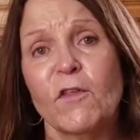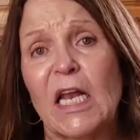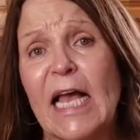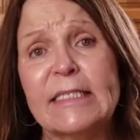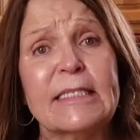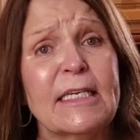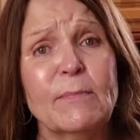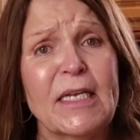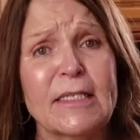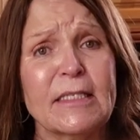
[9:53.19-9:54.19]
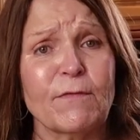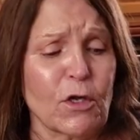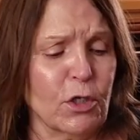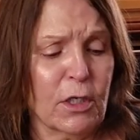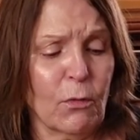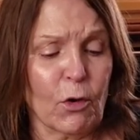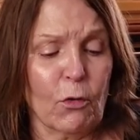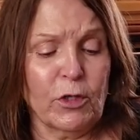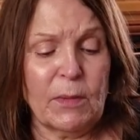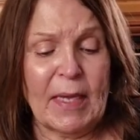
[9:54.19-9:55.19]
For the last 10 minutes of the cook, we're
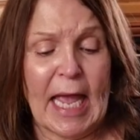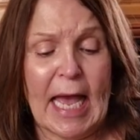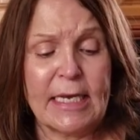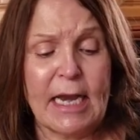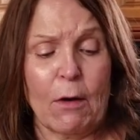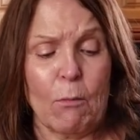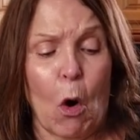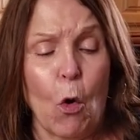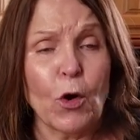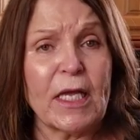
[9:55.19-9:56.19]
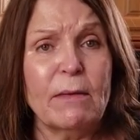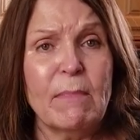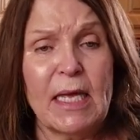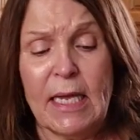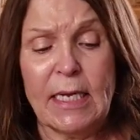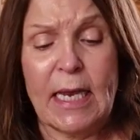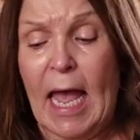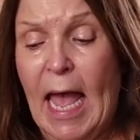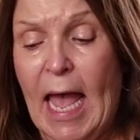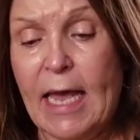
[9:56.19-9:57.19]
going to be adding our organ meat
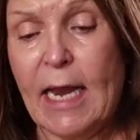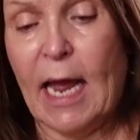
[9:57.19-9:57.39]
and